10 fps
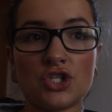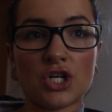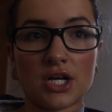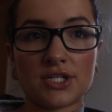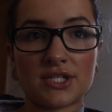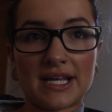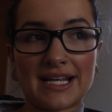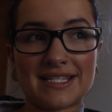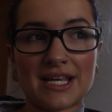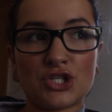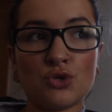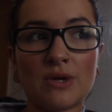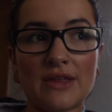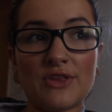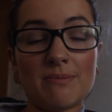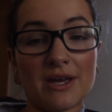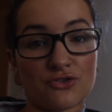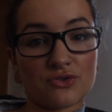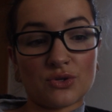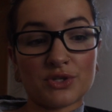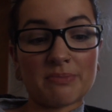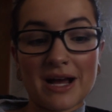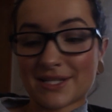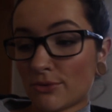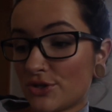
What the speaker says: just like I said, to get the best results possible.